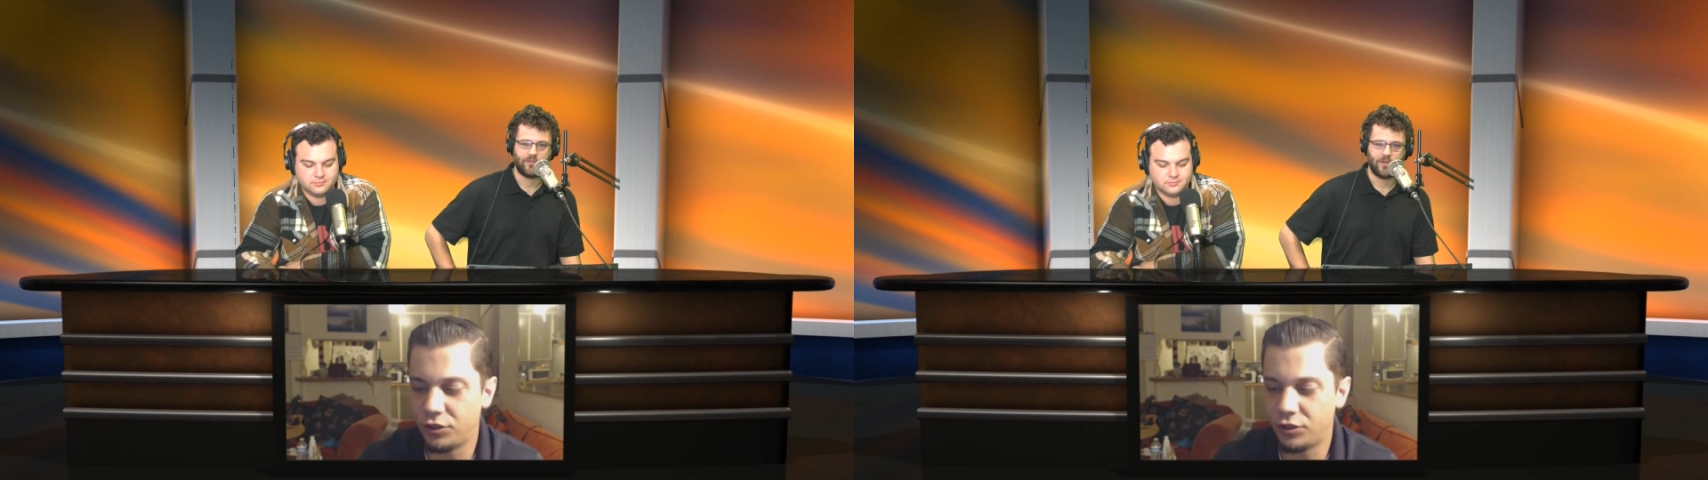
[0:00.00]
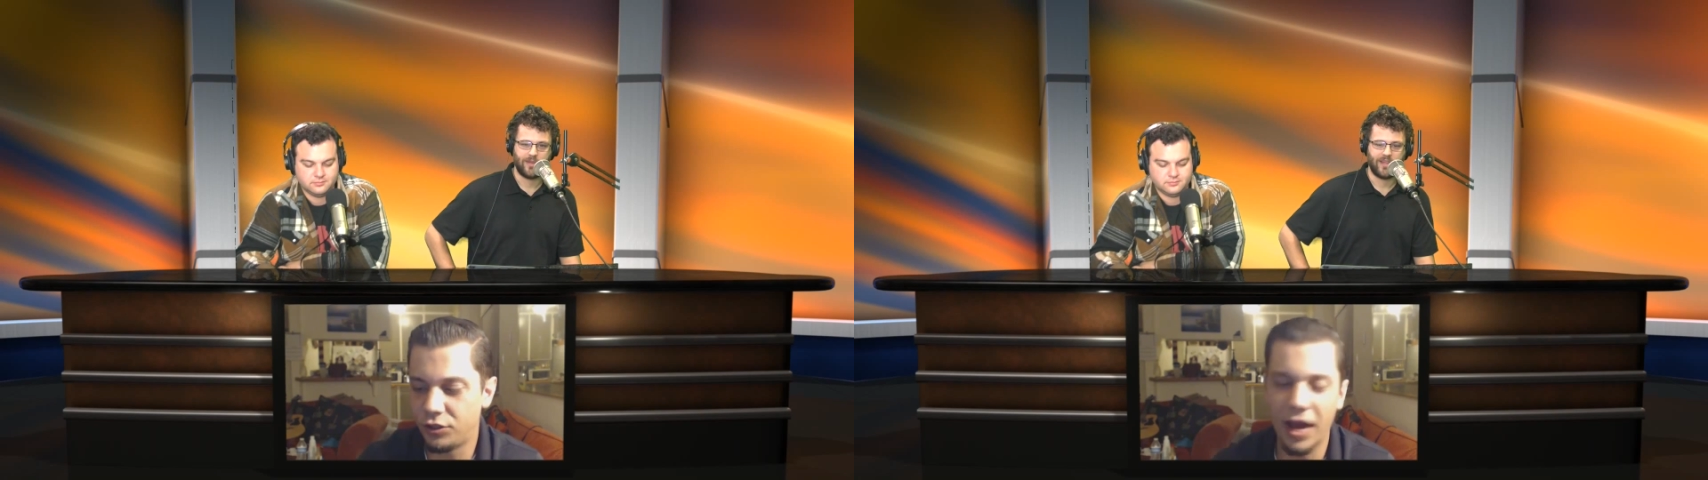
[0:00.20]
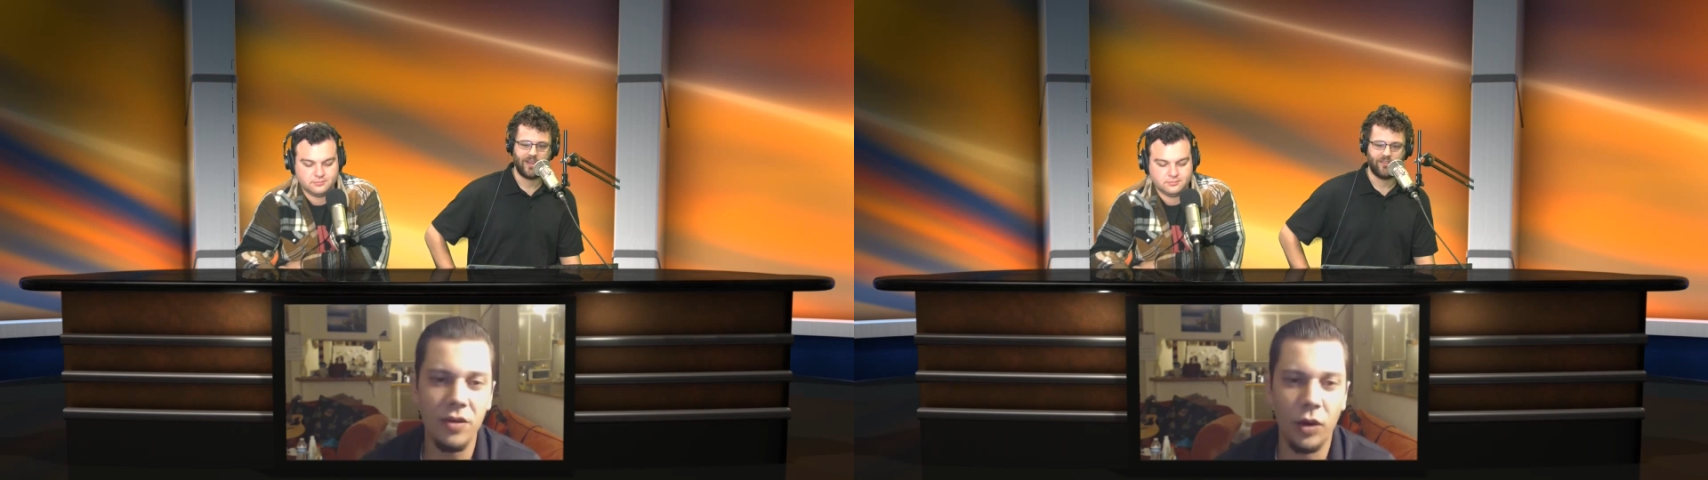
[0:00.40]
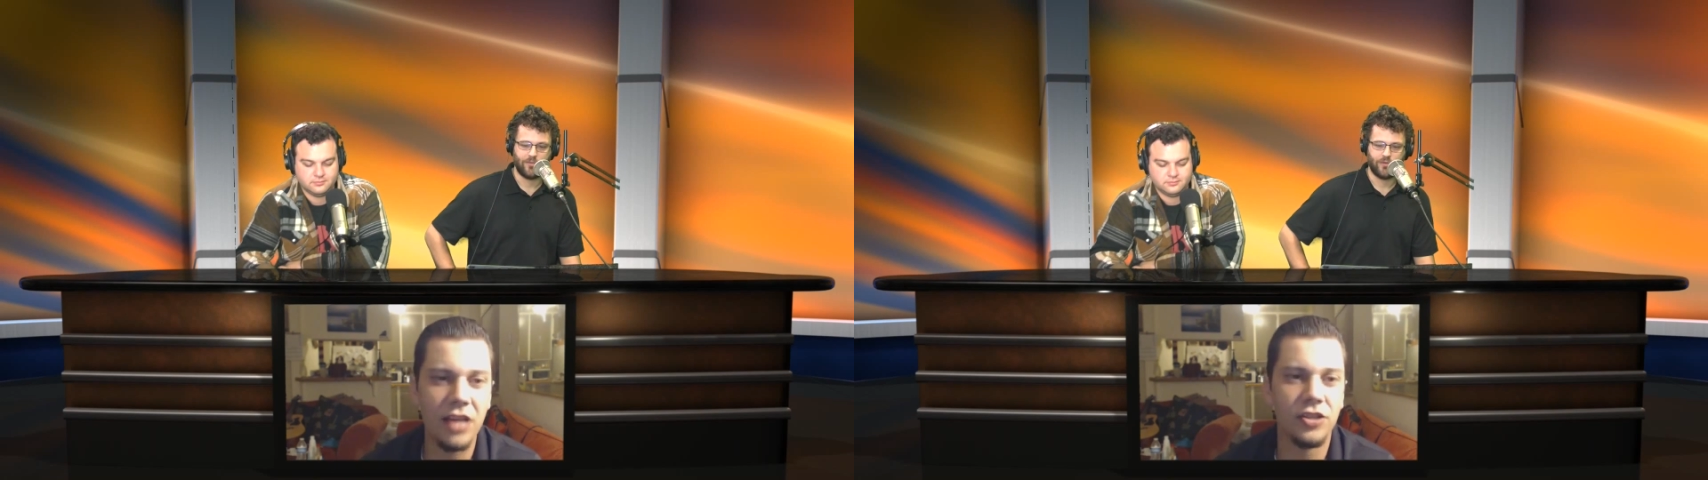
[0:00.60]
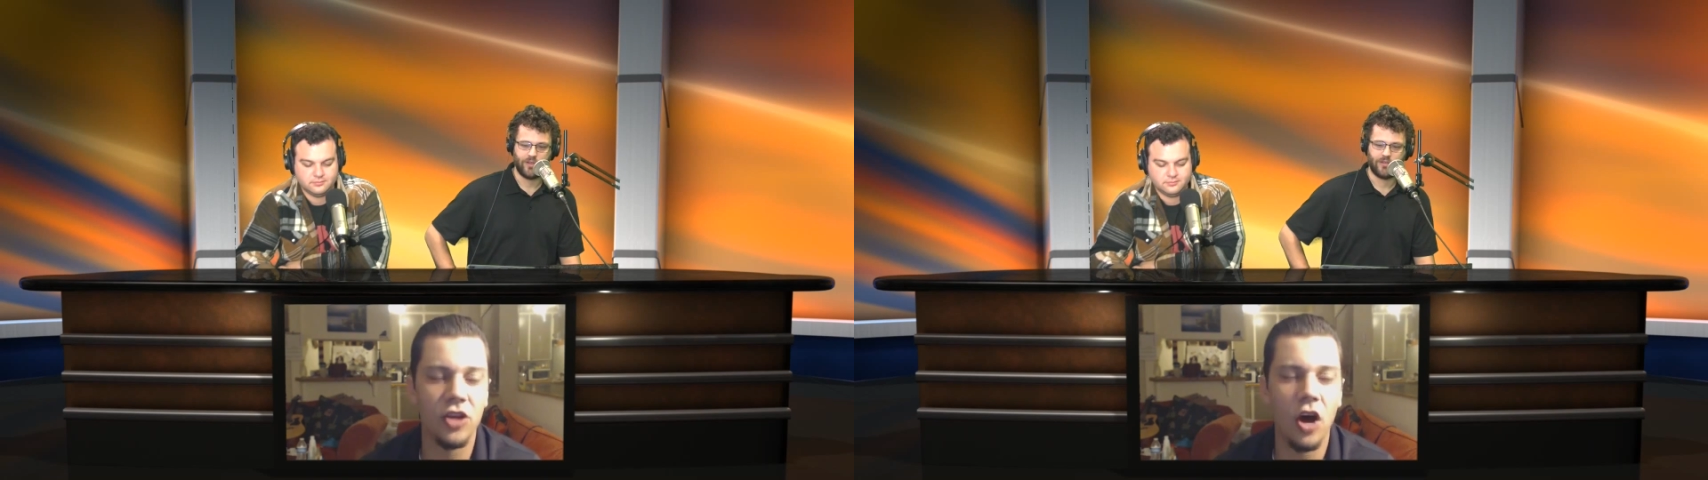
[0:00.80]
when I
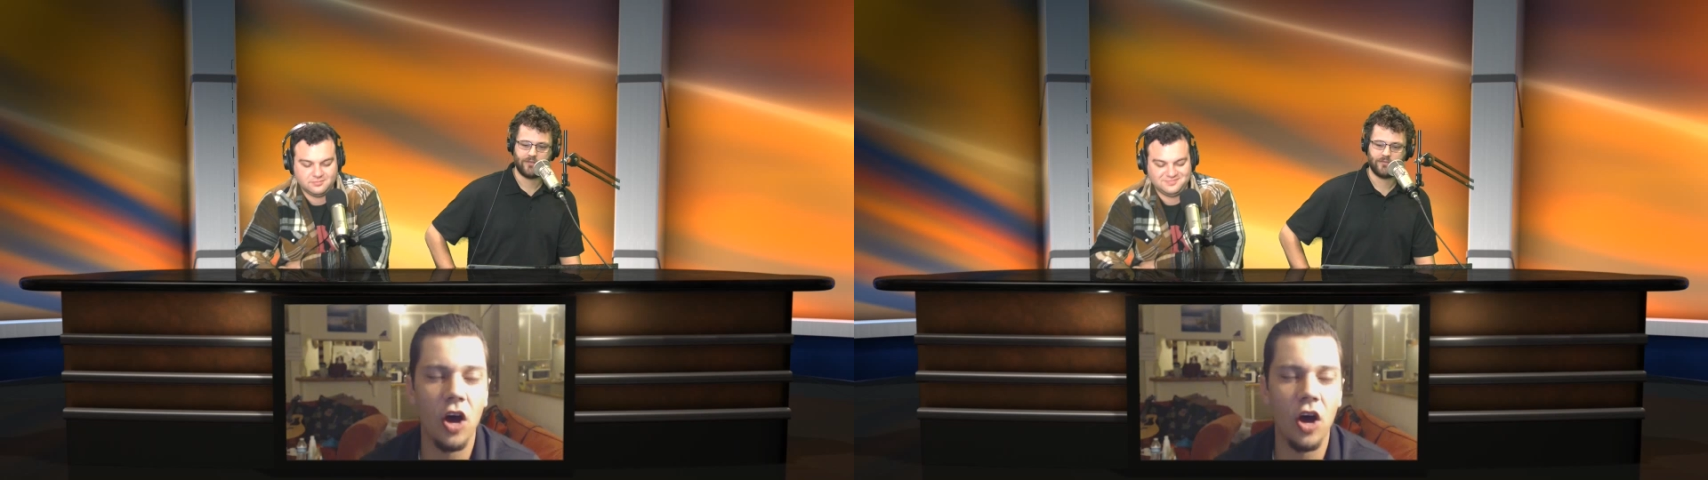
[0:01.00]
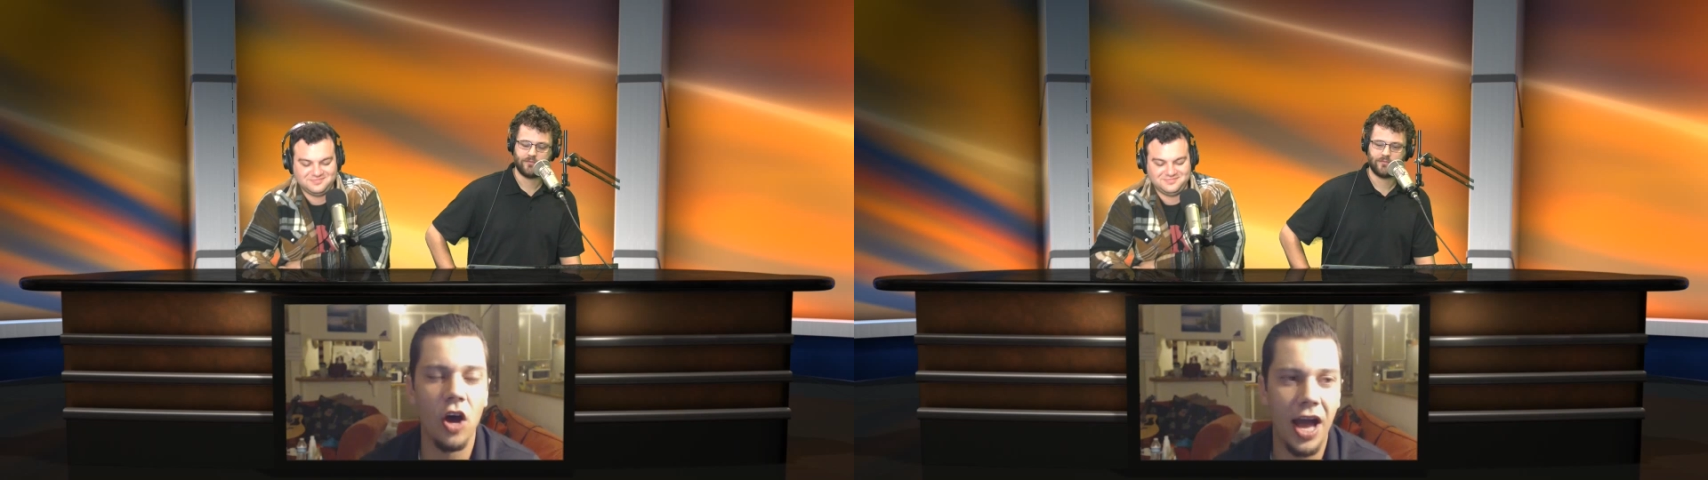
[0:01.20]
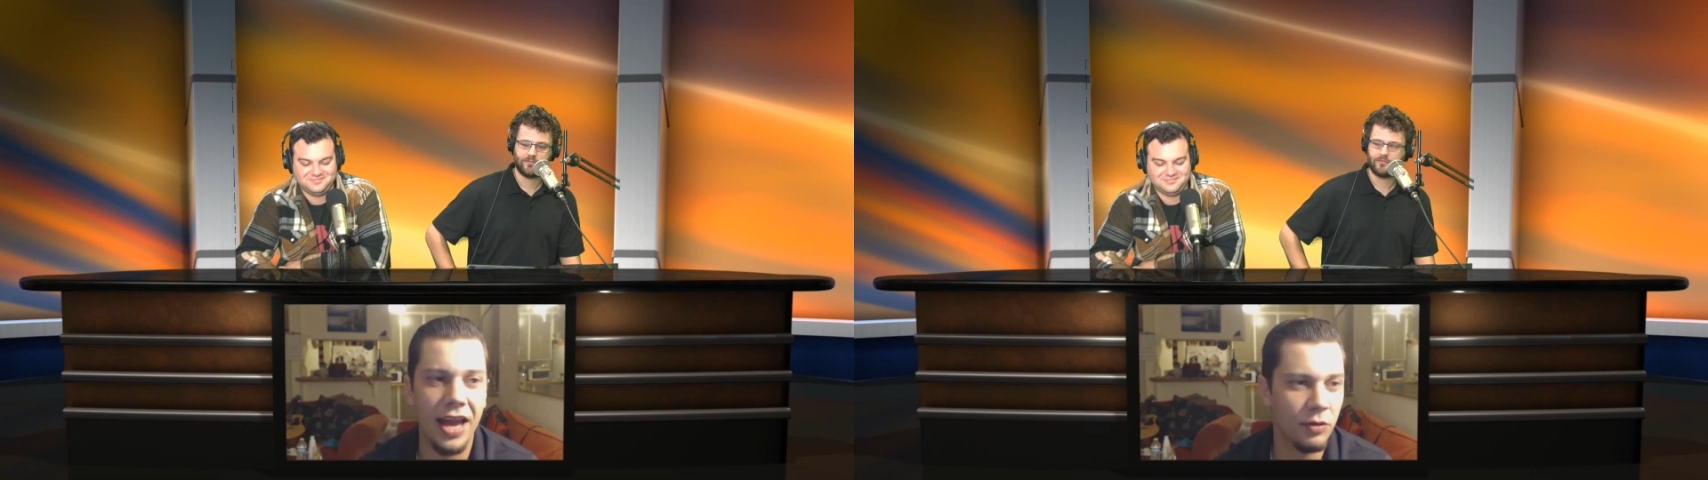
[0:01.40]
saw the shot,